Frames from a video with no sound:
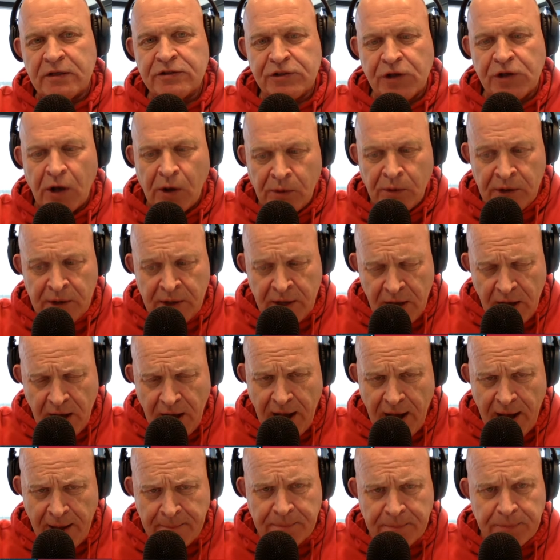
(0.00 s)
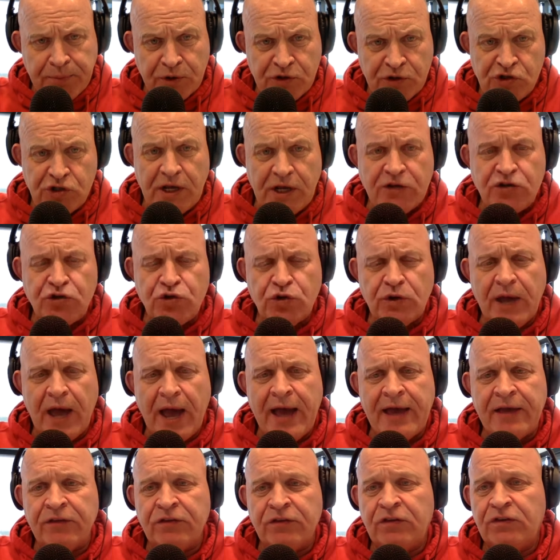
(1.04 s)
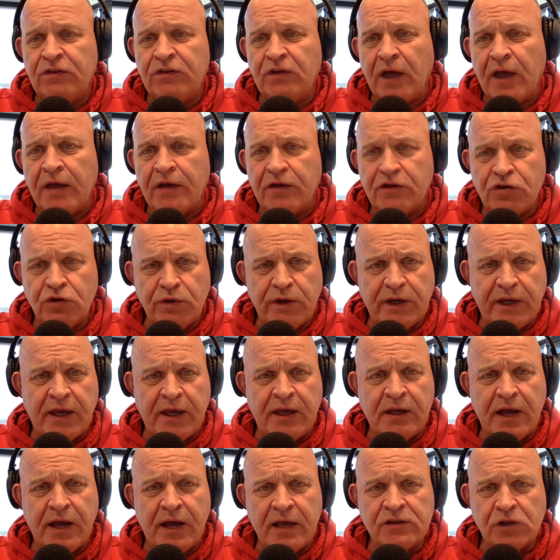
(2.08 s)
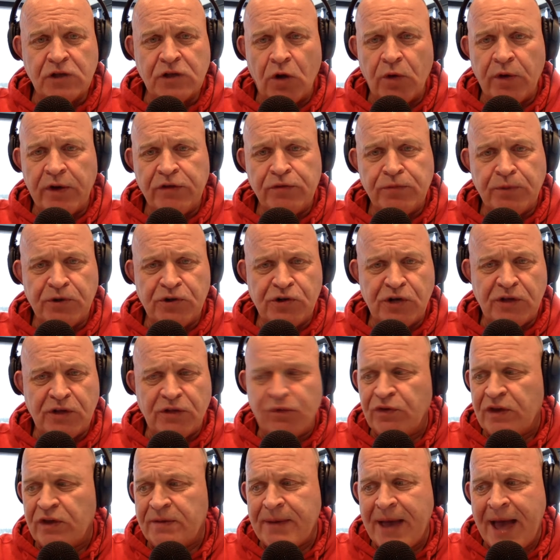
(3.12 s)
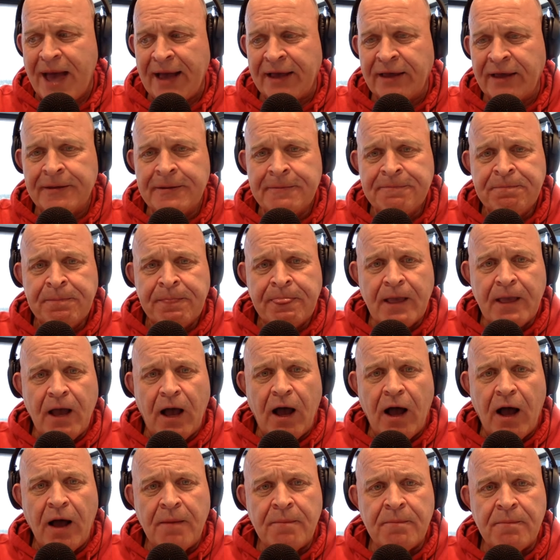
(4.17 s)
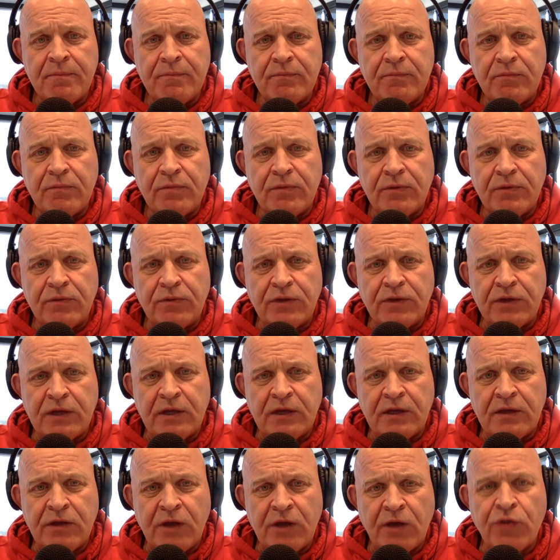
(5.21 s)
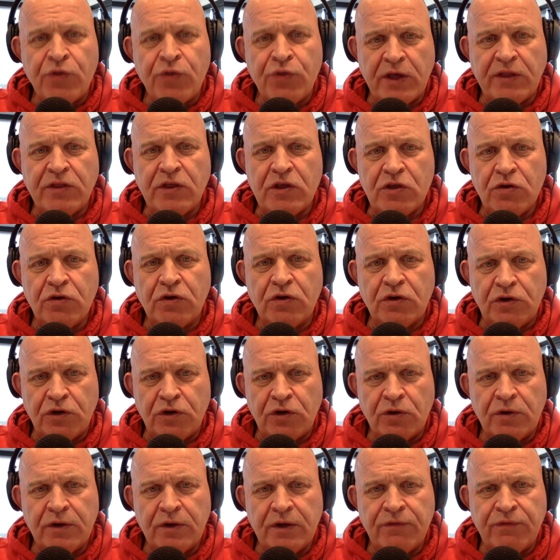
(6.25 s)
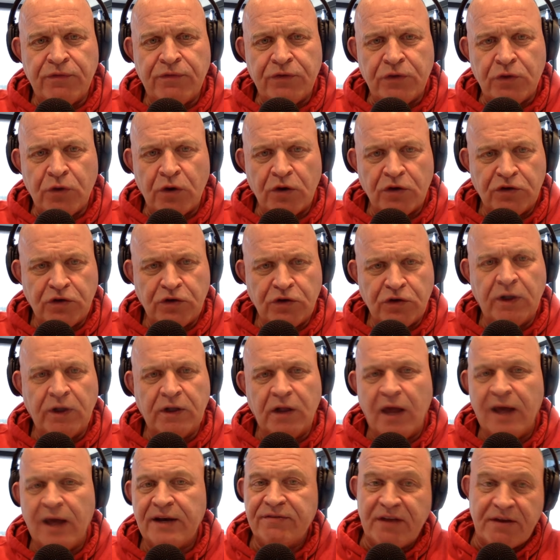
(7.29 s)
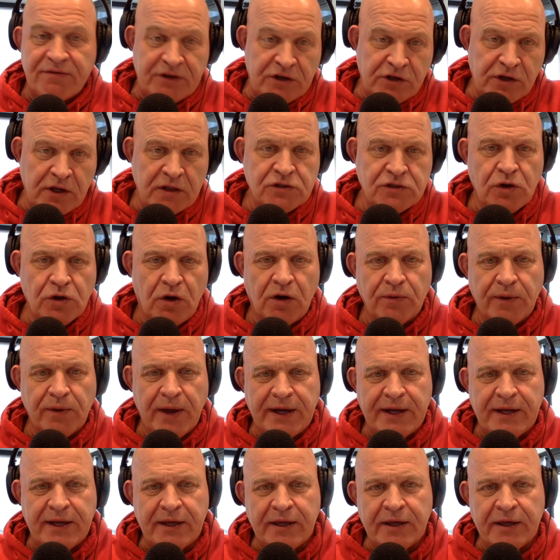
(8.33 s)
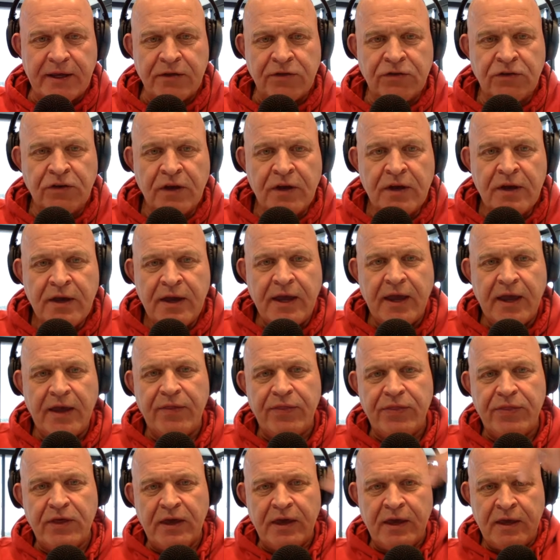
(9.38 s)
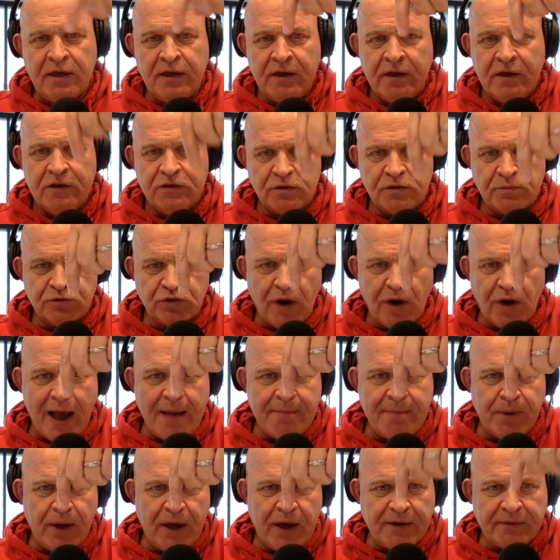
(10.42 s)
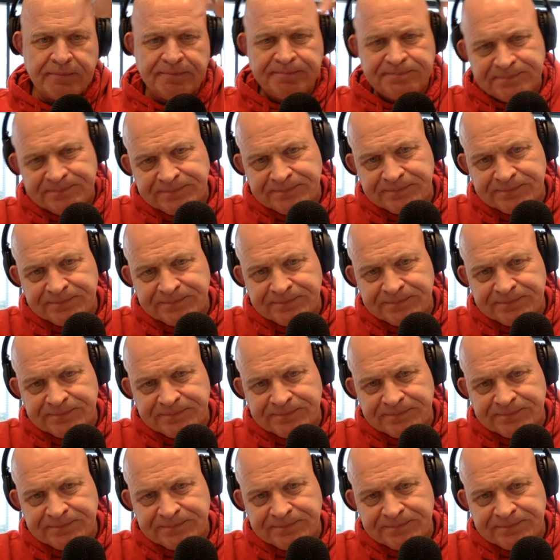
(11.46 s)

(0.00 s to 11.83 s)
So appreciate you guys tuning in. As always, appreciate the feedback. The other thing that you could do if you are so inclined, if you haven't done so already, is hit the subscribe button.